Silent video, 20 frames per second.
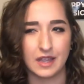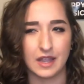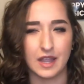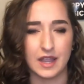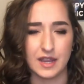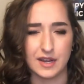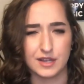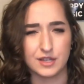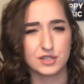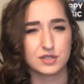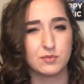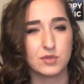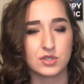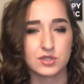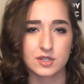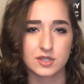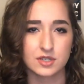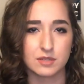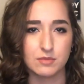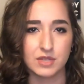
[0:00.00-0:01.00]
80s
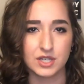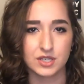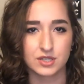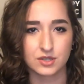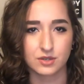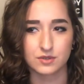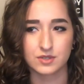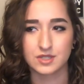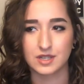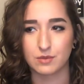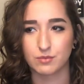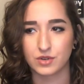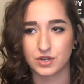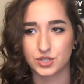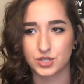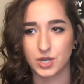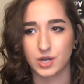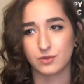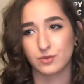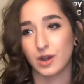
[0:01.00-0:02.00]
music to be its own separate
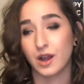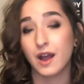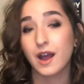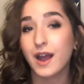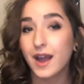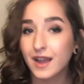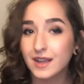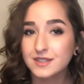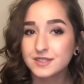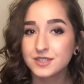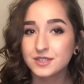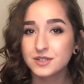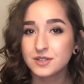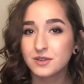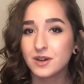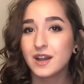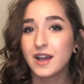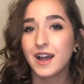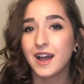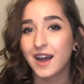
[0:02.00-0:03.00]
genre. I
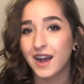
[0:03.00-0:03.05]
do.